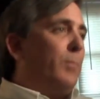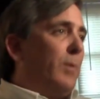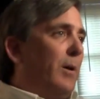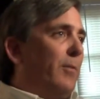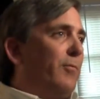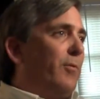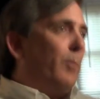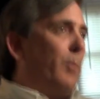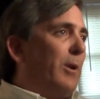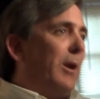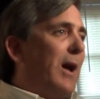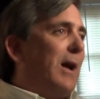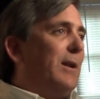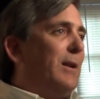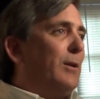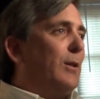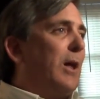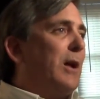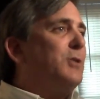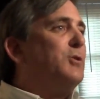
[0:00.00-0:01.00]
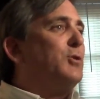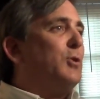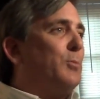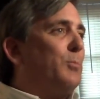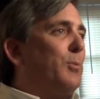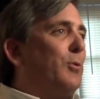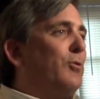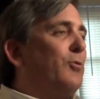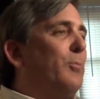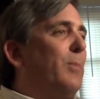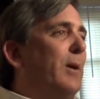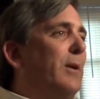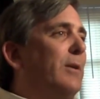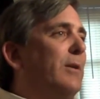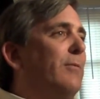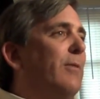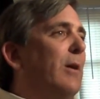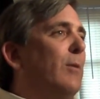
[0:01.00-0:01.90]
from an ideological perspective,